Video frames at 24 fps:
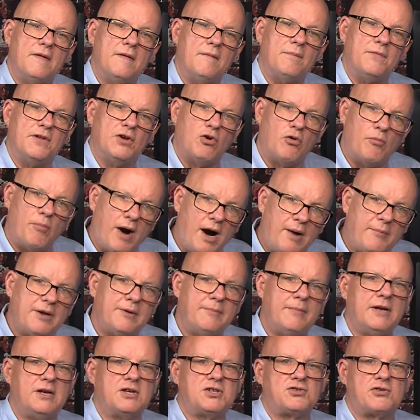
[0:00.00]
the Obama
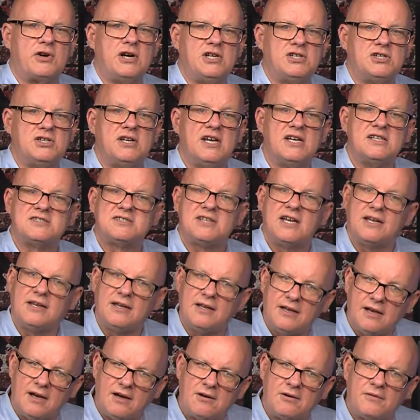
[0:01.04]
administration has taken
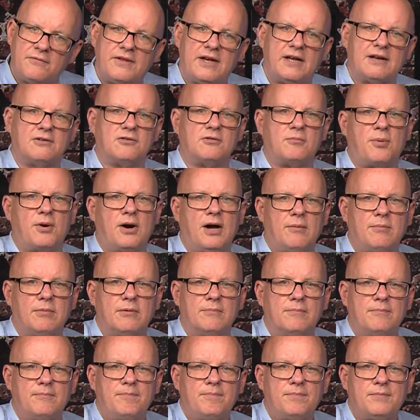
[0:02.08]
care of that little problem.
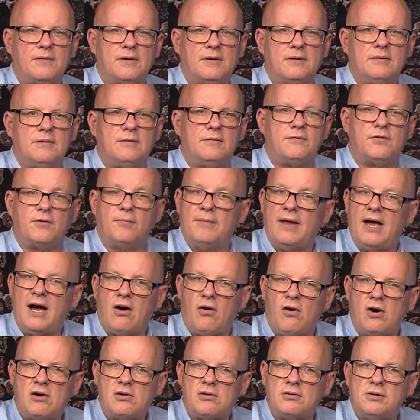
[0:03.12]
From now
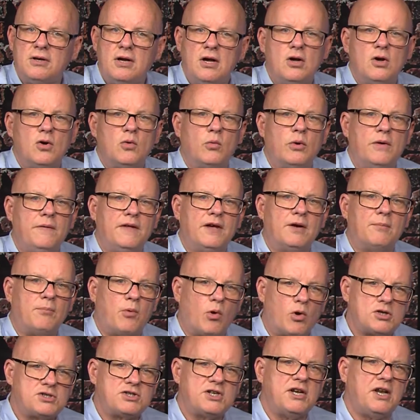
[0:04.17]
on, when the
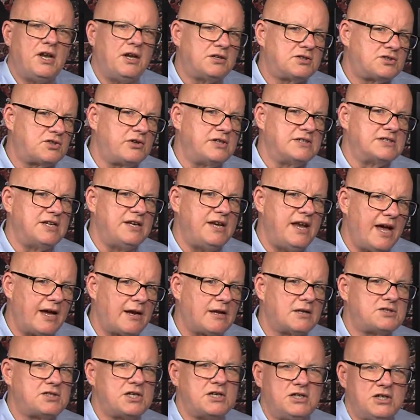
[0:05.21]
abortion industry's
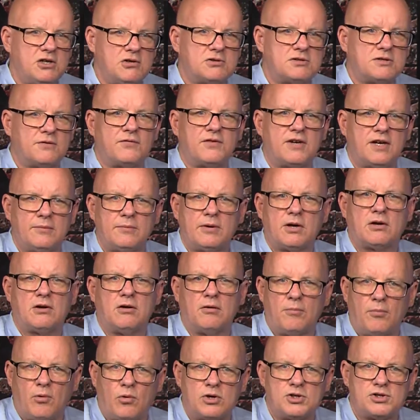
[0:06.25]
negligent use of chemical
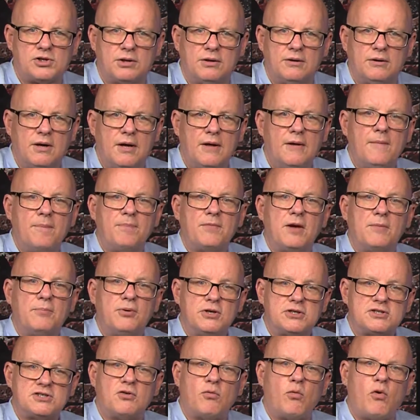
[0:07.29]
abortion
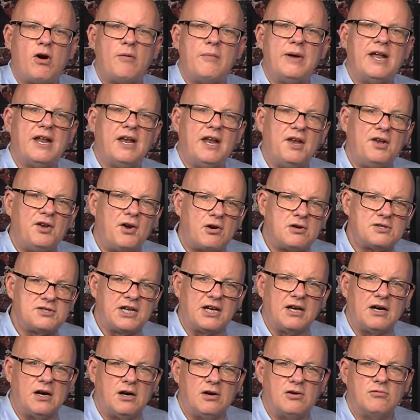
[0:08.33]
puts a woman in a nursing
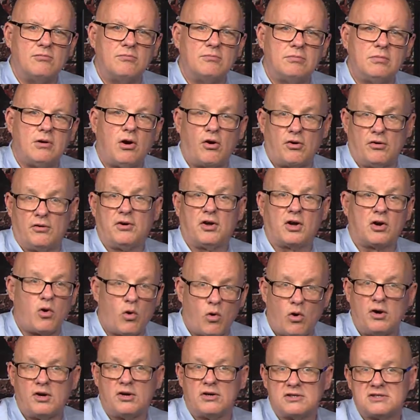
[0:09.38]
home or on a
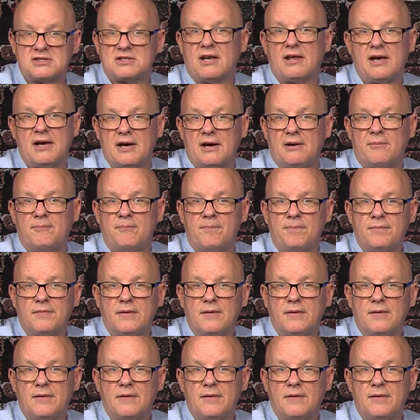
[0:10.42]
coroner's slab,